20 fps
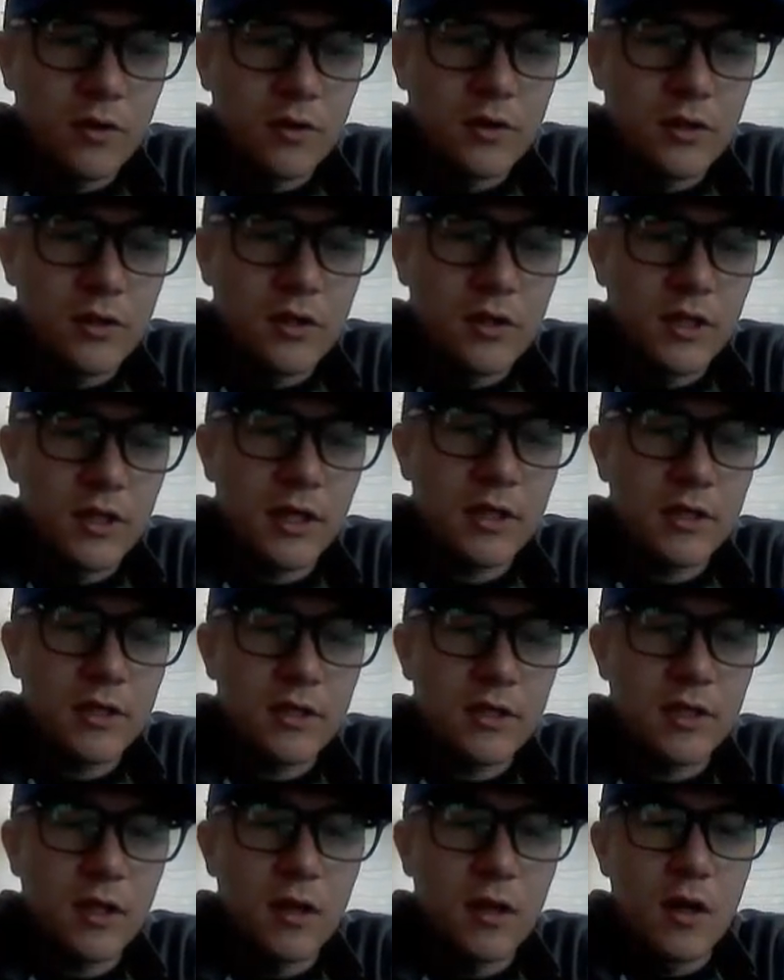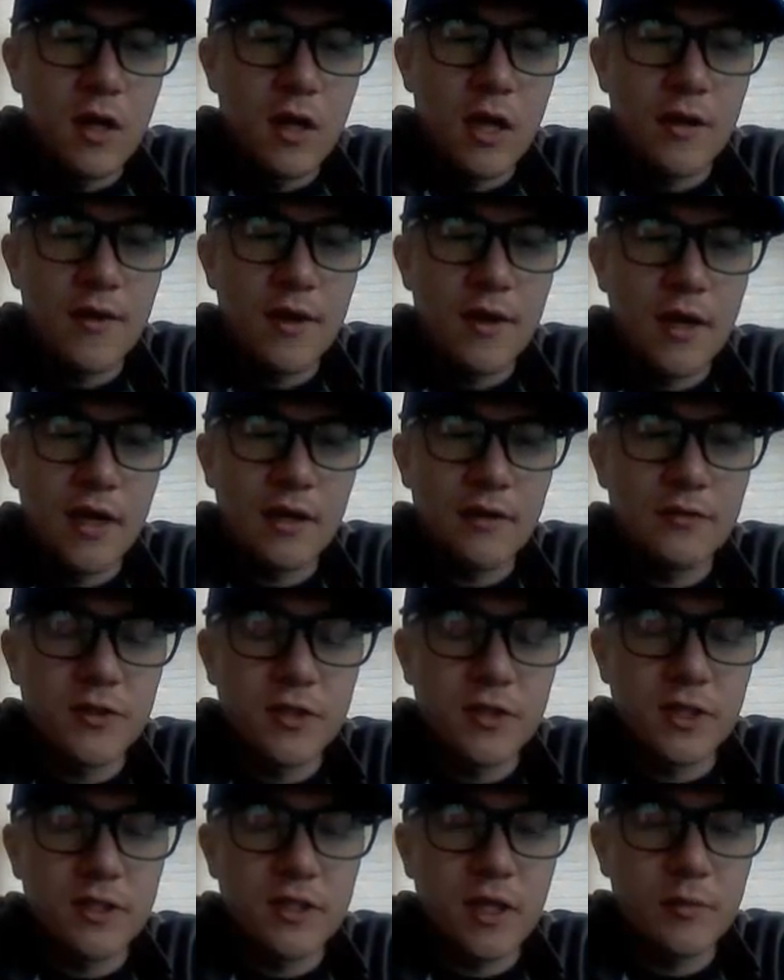6, and then
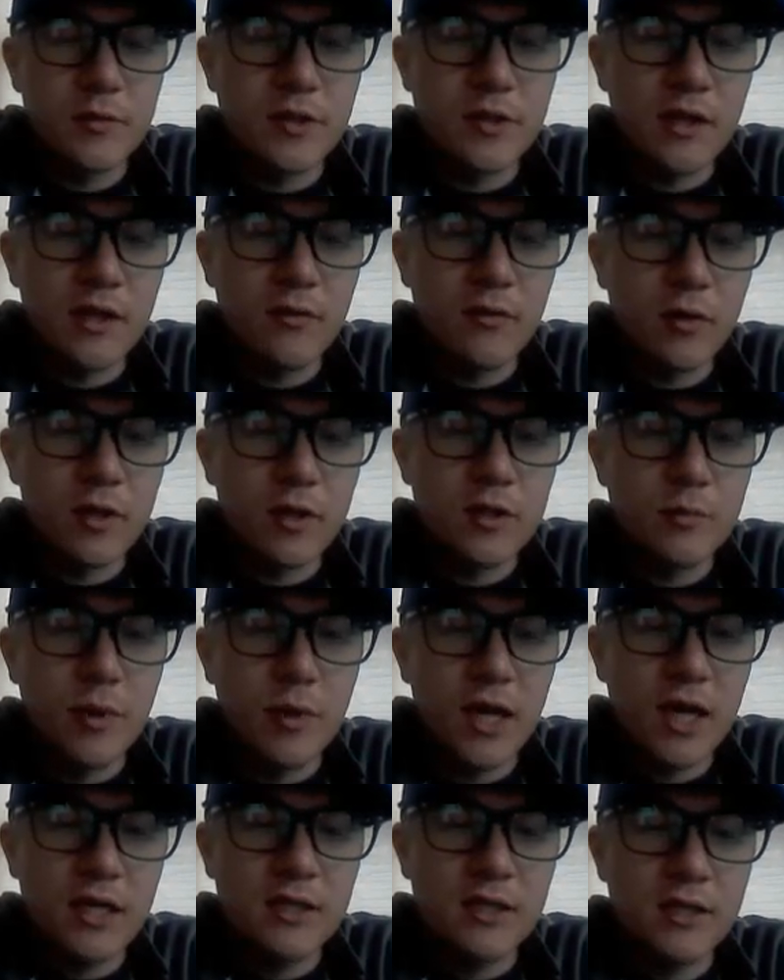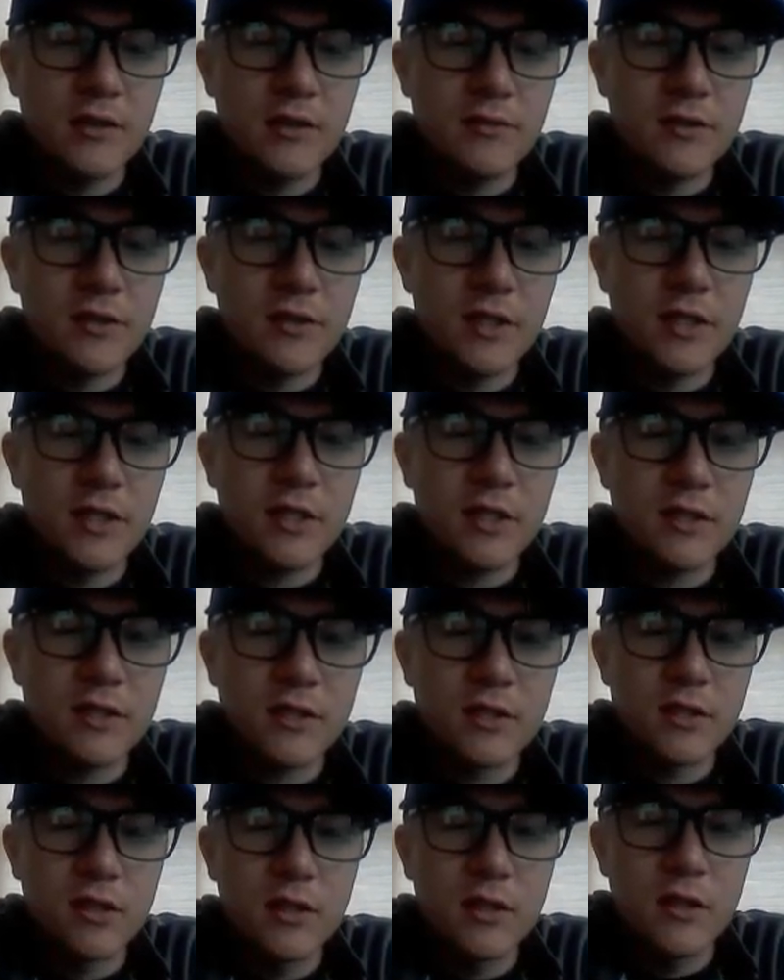-6 times -1 is
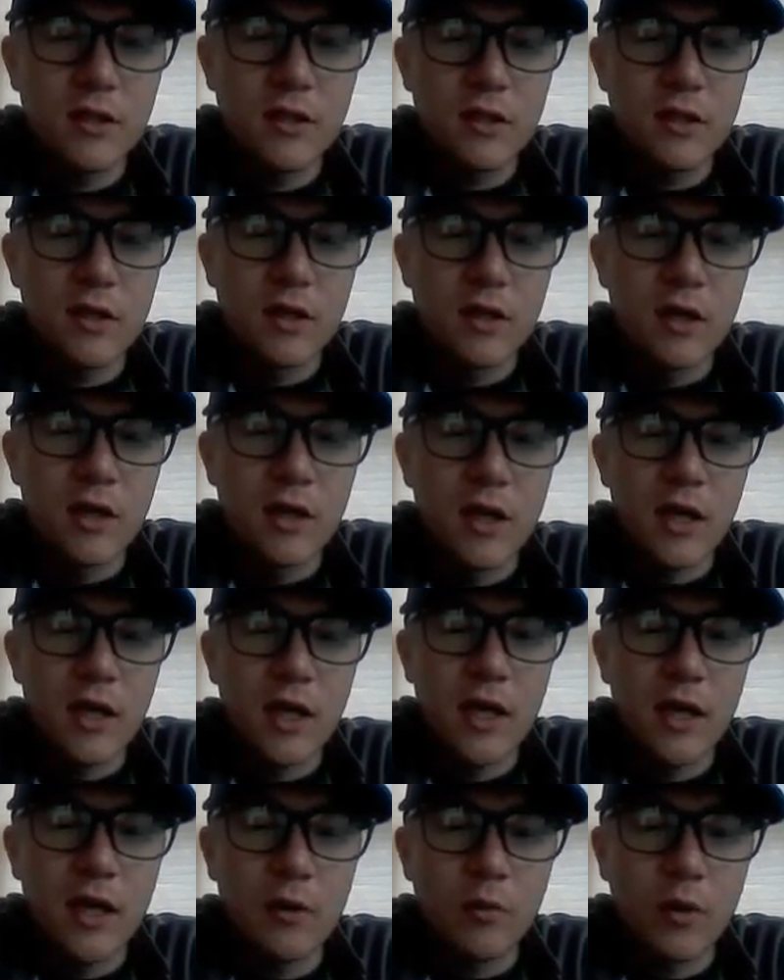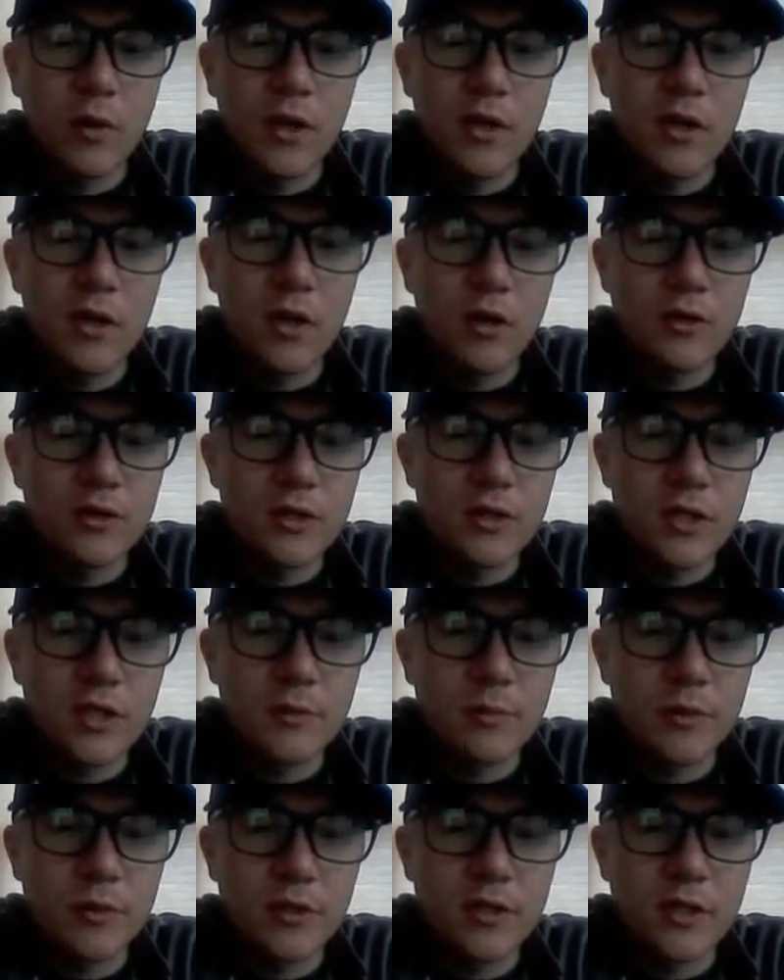+6. And what do you know?
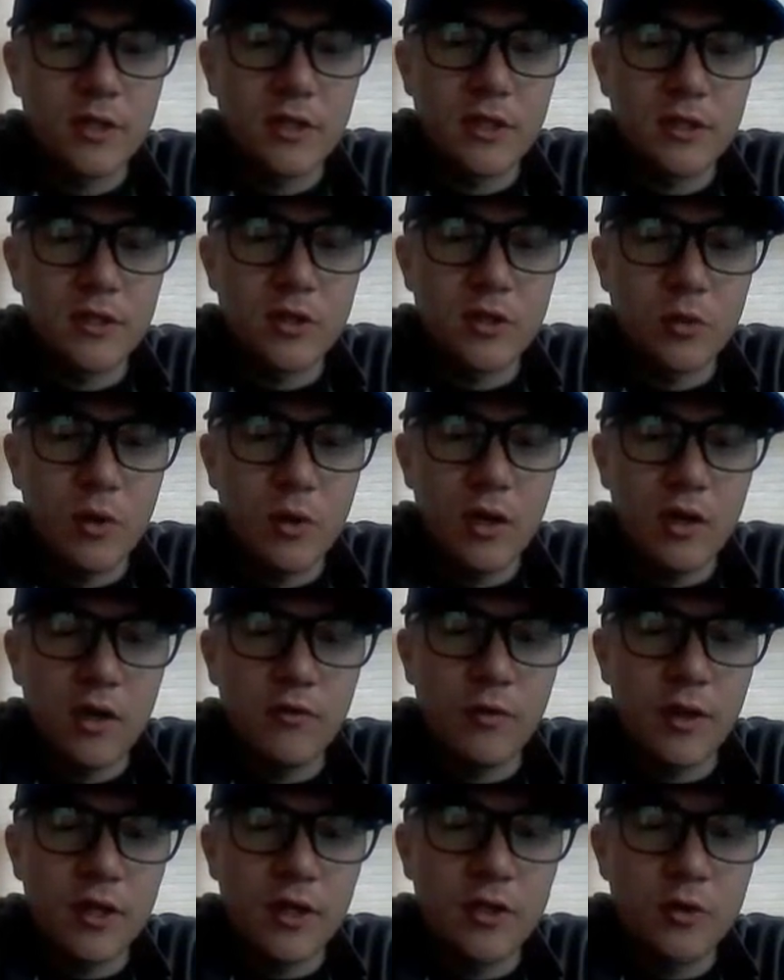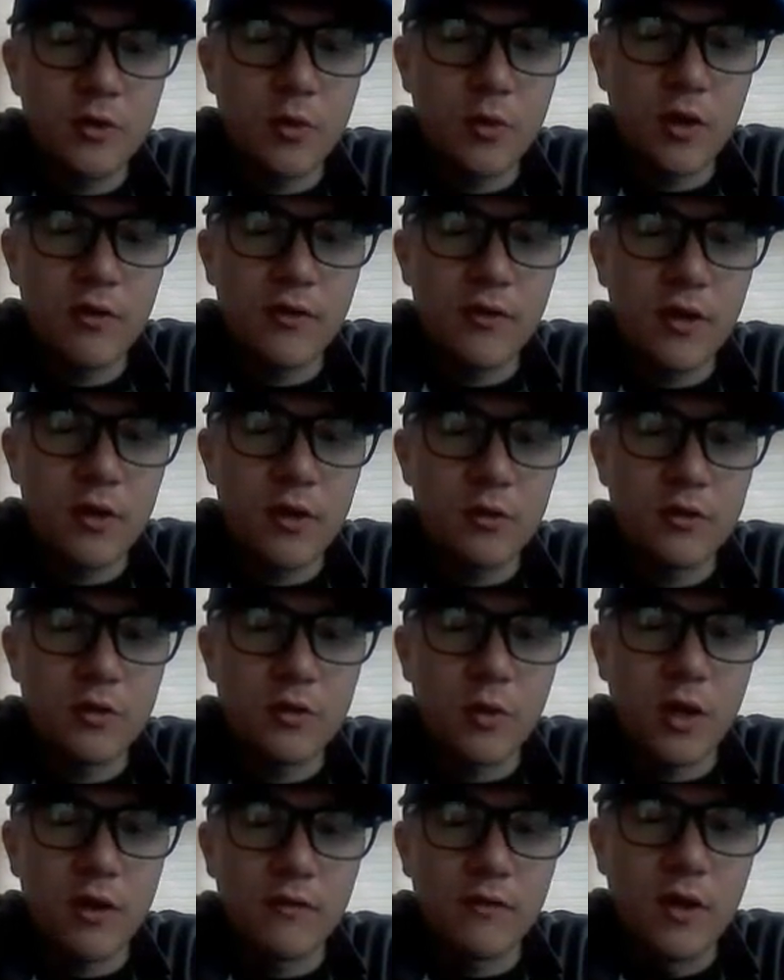6 plus 6 is 12. We get 12 equals
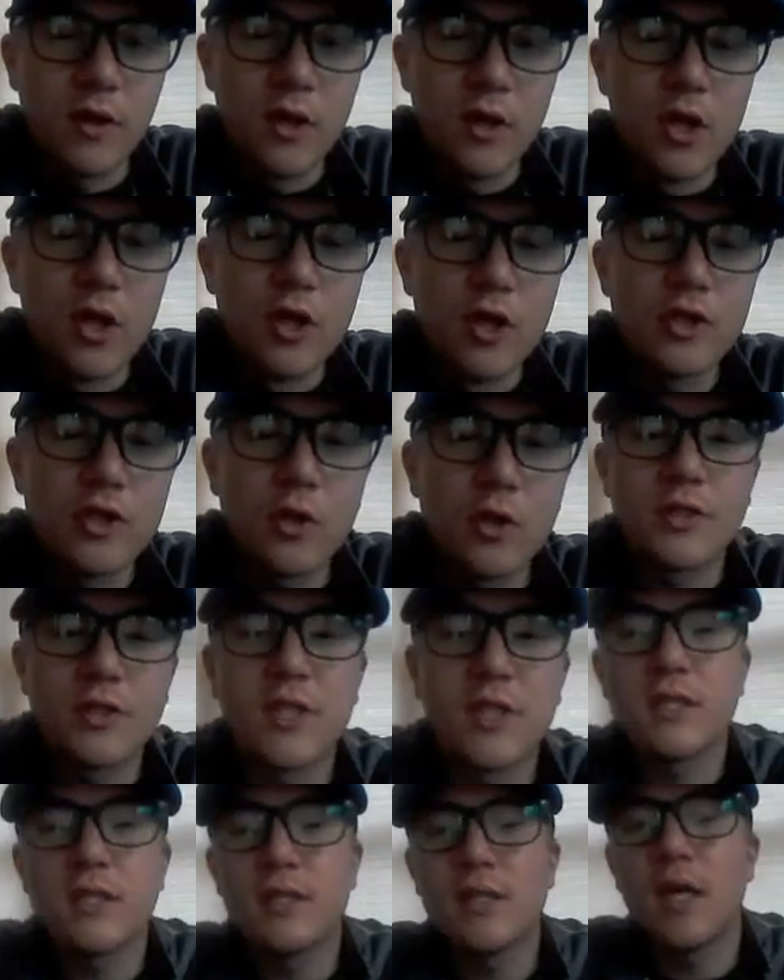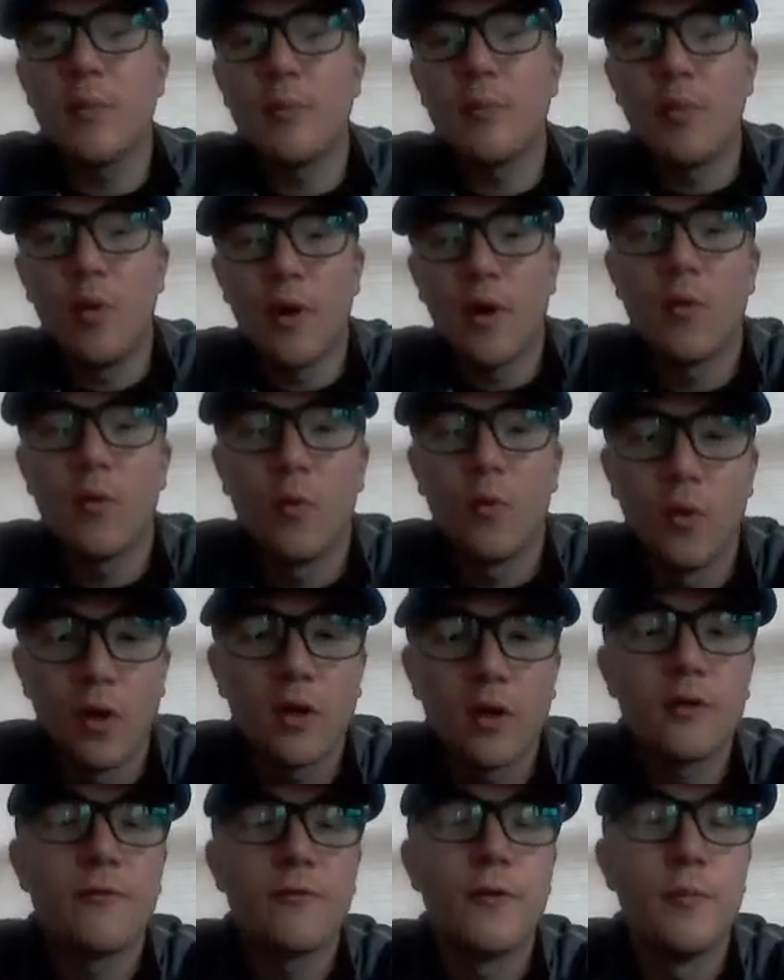12. So since that point
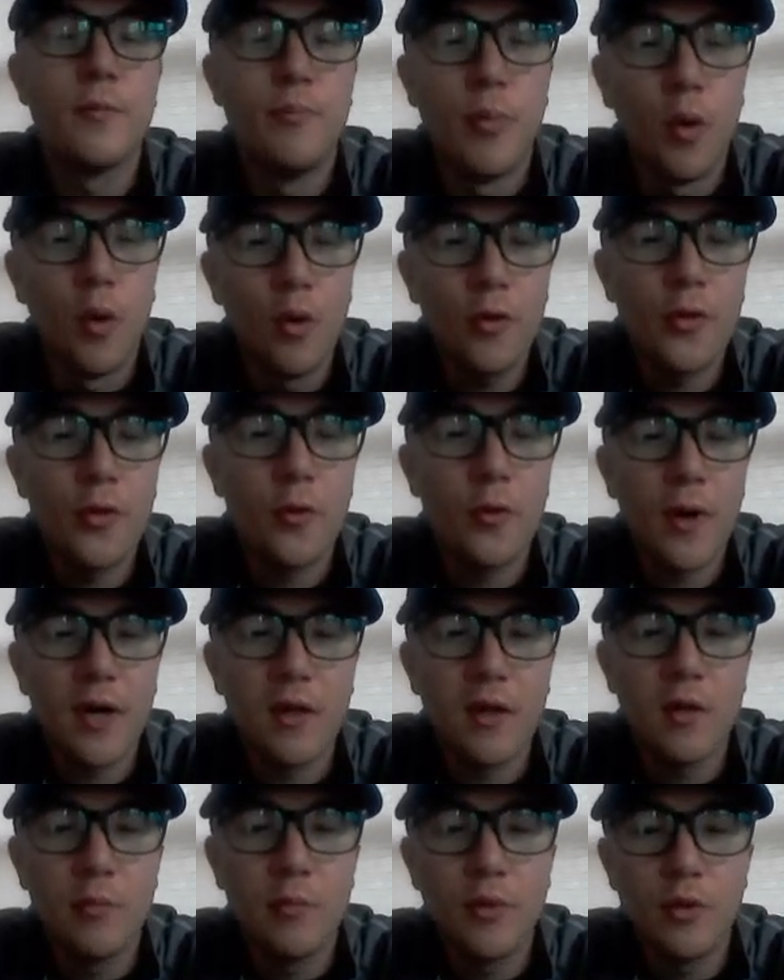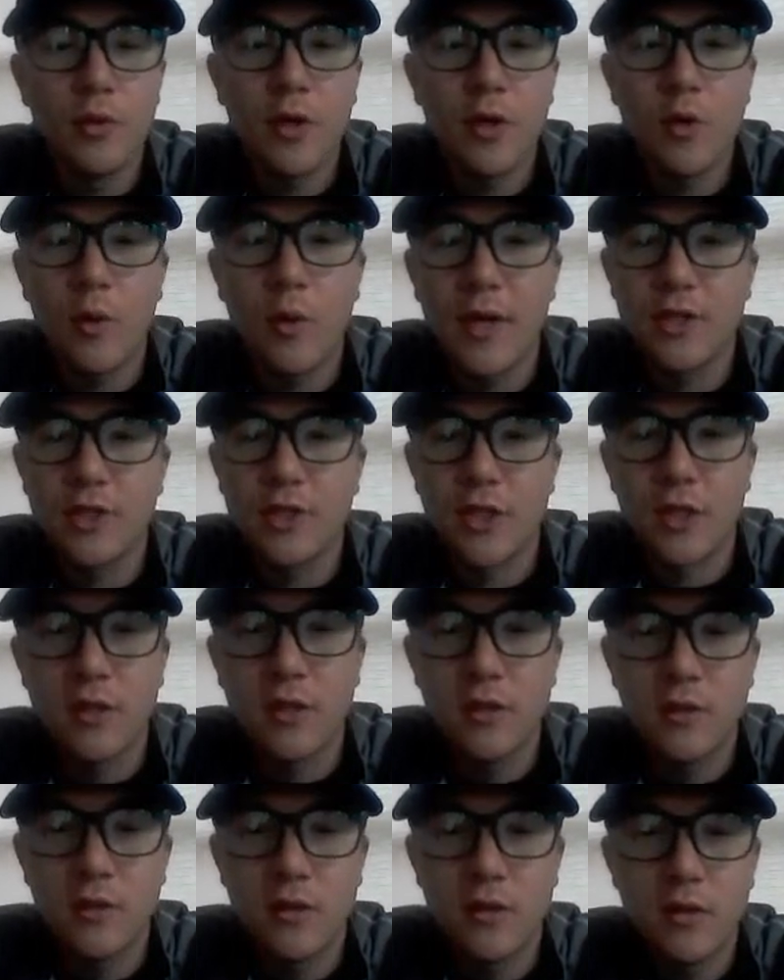worked for both the red and the blue
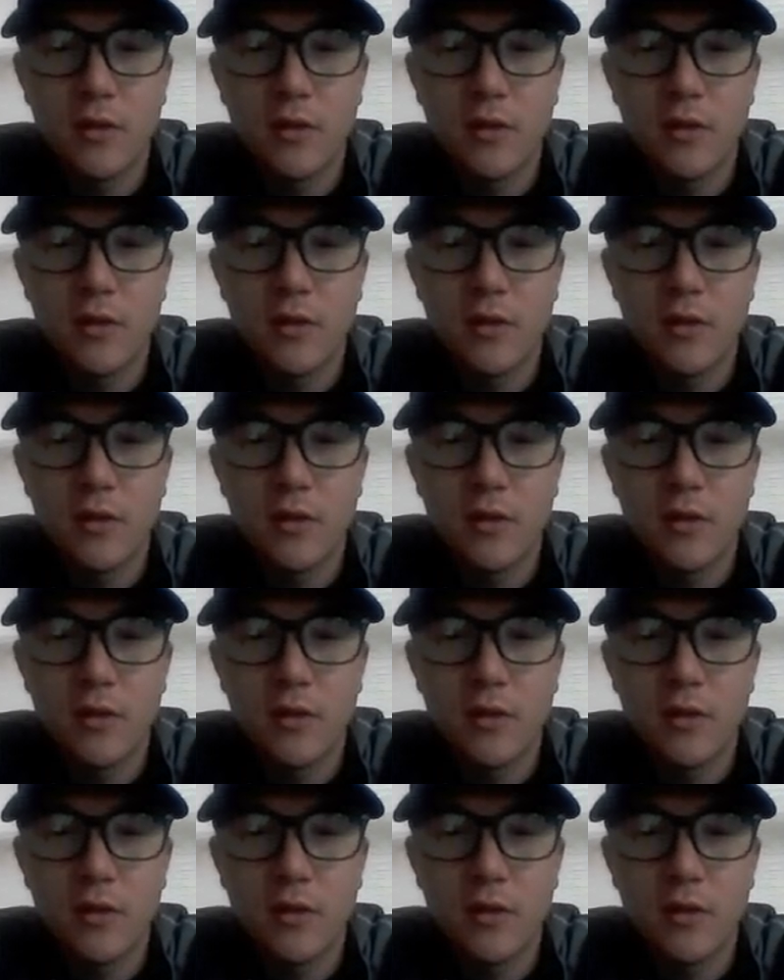equation,